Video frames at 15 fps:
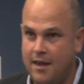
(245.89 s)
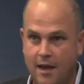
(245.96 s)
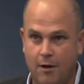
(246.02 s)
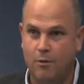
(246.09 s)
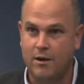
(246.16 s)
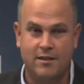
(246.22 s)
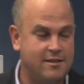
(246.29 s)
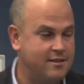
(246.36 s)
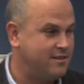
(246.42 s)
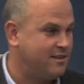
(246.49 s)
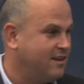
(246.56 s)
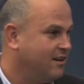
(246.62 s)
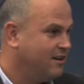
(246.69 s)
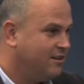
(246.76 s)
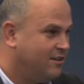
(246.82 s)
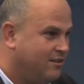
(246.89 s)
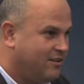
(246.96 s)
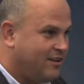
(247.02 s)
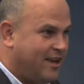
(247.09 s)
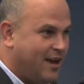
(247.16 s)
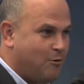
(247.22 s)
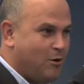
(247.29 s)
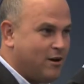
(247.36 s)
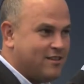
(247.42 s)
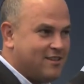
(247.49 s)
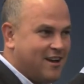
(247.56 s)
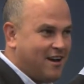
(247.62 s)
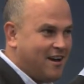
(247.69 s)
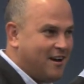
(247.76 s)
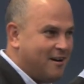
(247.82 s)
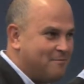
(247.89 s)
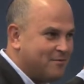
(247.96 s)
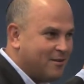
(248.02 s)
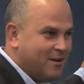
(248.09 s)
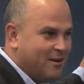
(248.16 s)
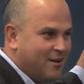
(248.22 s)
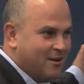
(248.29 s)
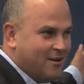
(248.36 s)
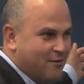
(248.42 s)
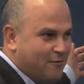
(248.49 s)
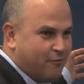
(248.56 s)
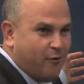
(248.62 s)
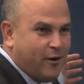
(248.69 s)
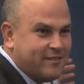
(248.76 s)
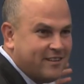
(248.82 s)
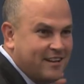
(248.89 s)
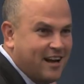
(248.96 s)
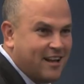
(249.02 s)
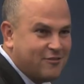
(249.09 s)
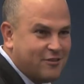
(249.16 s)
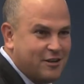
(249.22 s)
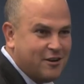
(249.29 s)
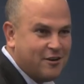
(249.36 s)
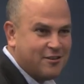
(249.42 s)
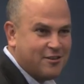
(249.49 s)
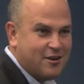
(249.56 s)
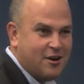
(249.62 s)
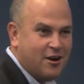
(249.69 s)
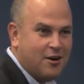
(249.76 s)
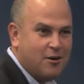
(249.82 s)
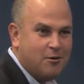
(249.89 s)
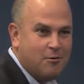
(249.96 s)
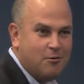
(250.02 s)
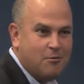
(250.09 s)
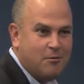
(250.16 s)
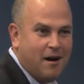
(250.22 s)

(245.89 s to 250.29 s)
It was, it was uh, 1400 years ago.